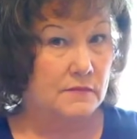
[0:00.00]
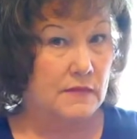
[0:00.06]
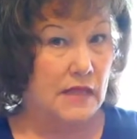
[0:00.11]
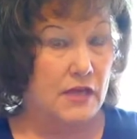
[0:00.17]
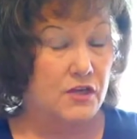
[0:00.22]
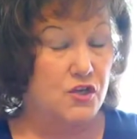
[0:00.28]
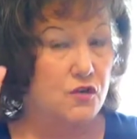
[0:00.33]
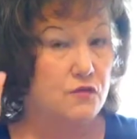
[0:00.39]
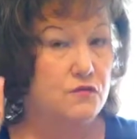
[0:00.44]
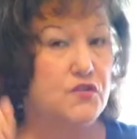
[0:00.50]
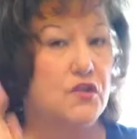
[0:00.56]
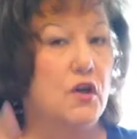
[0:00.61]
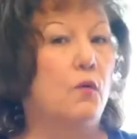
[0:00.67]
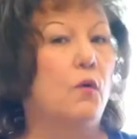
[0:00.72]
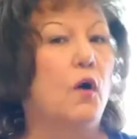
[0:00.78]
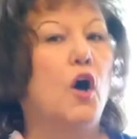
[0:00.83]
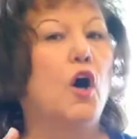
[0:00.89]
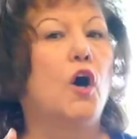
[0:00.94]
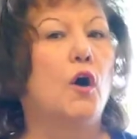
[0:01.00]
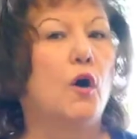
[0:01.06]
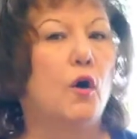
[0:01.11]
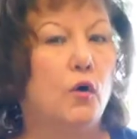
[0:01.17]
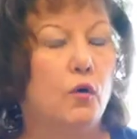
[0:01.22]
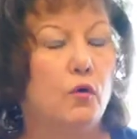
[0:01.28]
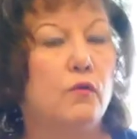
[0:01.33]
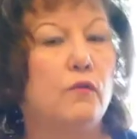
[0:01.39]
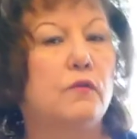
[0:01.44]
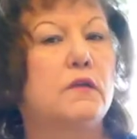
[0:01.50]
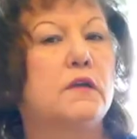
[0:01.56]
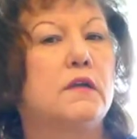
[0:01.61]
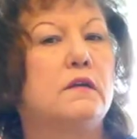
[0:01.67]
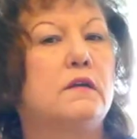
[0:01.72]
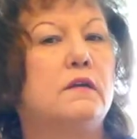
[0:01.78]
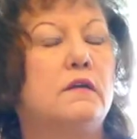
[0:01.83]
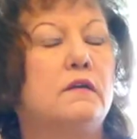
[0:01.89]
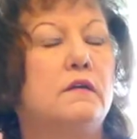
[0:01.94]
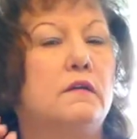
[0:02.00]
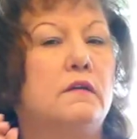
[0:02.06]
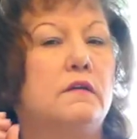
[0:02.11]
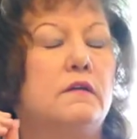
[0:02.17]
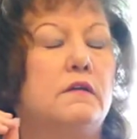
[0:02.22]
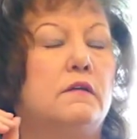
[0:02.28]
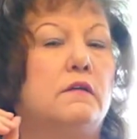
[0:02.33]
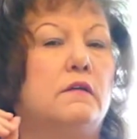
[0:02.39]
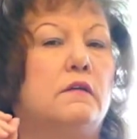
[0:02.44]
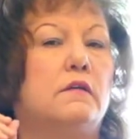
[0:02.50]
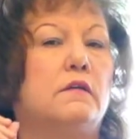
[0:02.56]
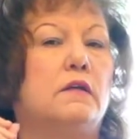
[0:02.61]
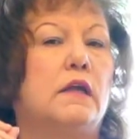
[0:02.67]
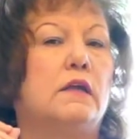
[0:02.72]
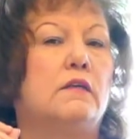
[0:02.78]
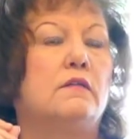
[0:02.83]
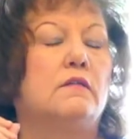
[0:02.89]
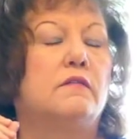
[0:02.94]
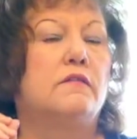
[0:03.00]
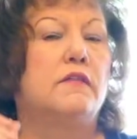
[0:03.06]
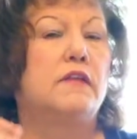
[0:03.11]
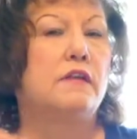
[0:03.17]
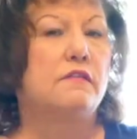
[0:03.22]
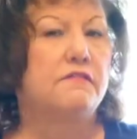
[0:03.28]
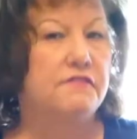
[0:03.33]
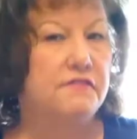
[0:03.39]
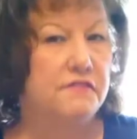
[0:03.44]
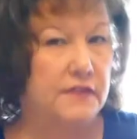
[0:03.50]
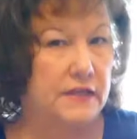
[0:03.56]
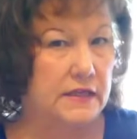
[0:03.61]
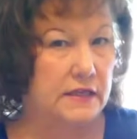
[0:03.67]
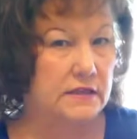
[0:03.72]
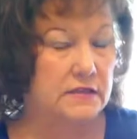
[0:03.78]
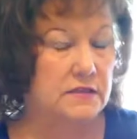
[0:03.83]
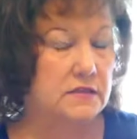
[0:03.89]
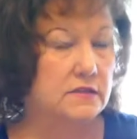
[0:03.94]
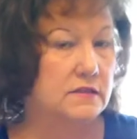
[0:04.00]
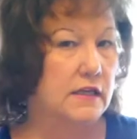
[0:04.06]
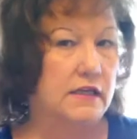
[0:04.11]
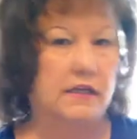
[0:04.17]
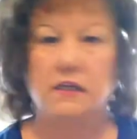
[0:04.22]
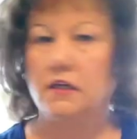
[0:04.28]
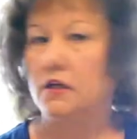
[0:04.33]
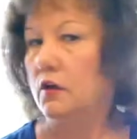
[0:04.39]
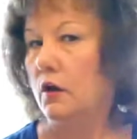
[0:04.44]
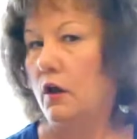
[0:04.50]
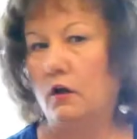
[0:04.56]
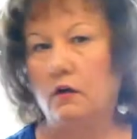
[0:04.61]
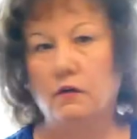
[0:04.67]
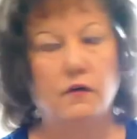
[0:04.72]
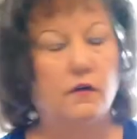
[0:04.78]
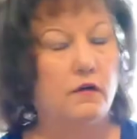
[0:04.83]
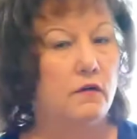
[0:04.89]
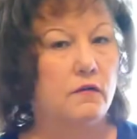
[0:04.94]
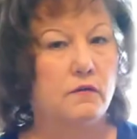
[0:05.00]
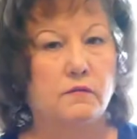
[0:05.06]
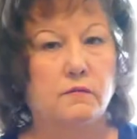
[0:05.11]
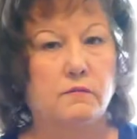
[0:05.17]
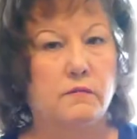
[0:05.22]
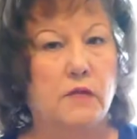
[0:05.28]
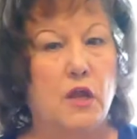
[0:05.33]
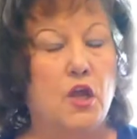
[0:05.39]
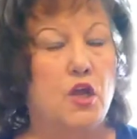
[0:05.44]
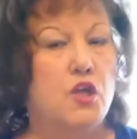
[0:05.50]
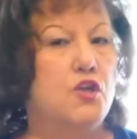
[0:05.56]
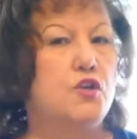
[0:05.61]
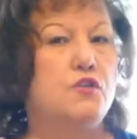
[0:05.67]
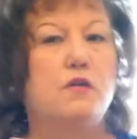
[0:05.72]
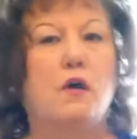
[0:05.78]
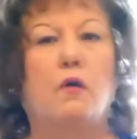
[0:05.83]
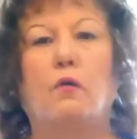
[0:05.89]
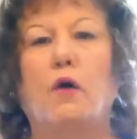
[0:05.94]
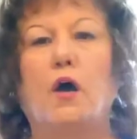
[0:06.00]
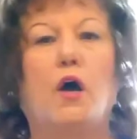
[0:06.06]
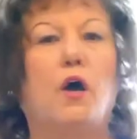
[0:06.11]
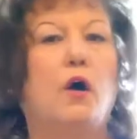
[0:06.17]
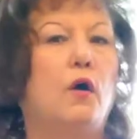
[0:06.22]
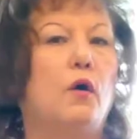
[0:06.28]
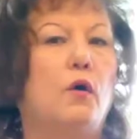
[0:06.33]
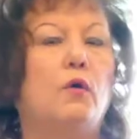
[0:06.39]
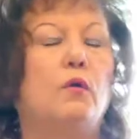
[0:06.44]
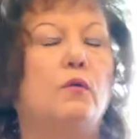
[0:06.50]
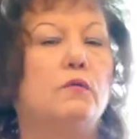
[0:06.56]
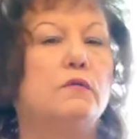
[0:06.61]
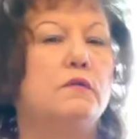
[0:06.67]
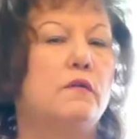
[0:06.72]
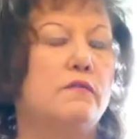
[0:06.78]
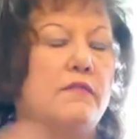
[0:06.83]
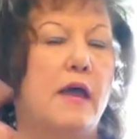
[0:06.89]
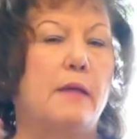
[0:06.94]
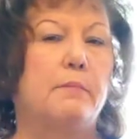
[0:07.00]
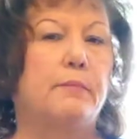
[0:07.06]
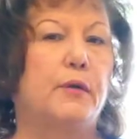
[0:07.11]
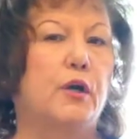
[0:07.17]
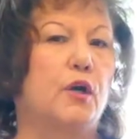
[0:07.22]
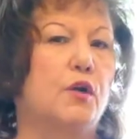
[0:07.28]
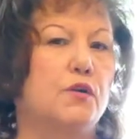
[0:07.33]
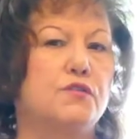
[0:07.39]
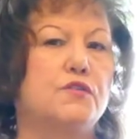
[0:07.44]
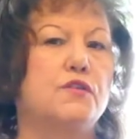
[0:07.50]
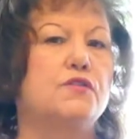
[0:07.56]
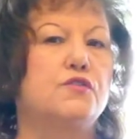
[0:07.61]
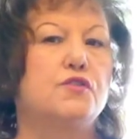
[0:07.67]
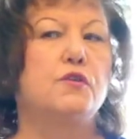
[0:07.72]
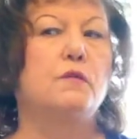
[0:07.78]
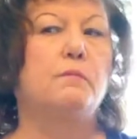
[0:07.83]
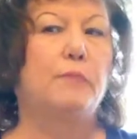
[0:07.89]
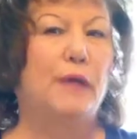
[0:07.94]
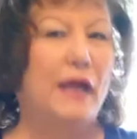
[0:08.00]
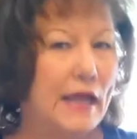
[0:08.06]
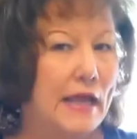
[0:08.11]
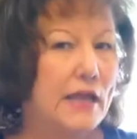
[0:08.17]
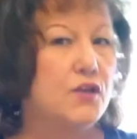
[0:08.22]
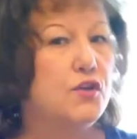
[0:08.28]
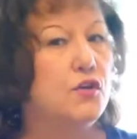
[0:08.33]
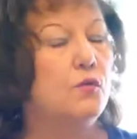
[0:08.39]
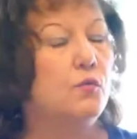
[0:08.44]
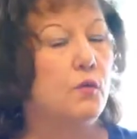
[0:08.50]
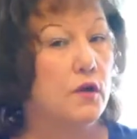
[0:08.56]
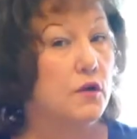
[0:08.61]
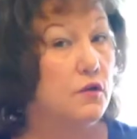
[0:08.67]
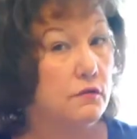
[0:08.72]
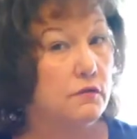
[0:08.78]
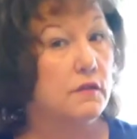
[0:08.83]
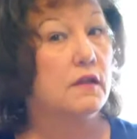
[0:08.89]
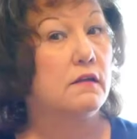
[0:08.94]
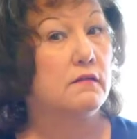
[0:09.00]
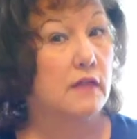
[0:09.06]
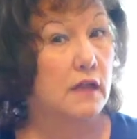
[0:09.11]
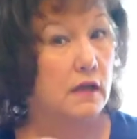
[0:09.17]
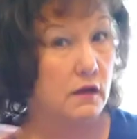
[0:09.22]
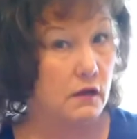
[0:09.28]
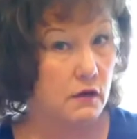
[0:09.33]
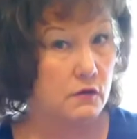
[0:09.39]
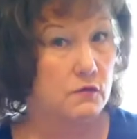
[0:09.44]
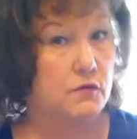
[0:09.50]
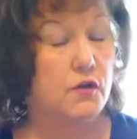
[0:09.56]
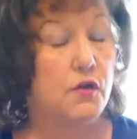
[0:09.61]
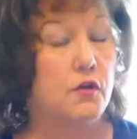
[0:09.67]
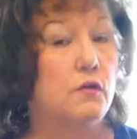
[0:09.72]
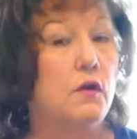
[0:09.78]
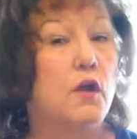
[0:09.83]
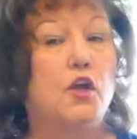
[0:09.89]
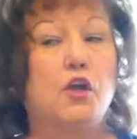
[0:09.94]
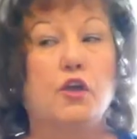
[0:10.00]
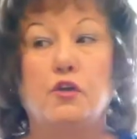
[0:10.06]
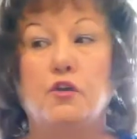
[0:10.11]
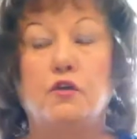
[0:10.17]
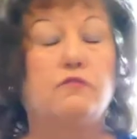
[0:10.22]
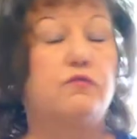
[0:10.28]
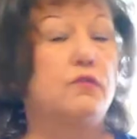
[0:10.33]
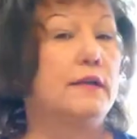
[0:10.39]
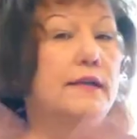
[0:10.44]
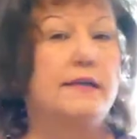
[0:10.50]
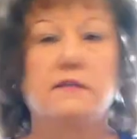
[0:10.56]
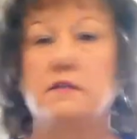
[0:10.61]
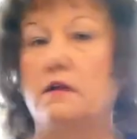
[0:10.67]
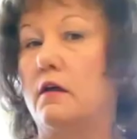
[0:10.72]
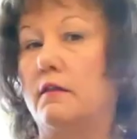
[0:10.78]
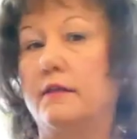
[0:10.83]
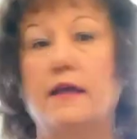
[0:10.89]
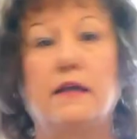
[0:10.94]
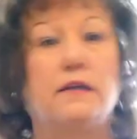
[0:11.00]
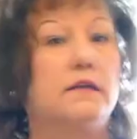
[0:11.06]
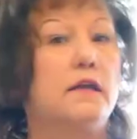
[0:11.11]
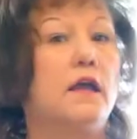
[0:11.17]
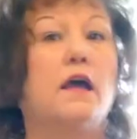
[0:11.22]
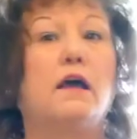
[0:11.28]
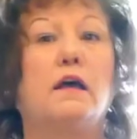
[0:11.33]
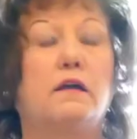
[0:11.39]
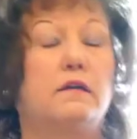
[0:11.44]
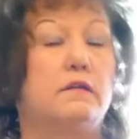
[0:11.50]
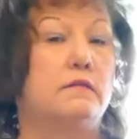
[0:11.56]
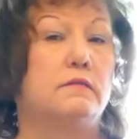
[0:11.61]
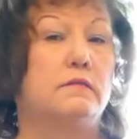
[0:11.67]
and you don't hold the offense any longer, you don't hold that person to pay you what you think they owe you, you've released all that to God.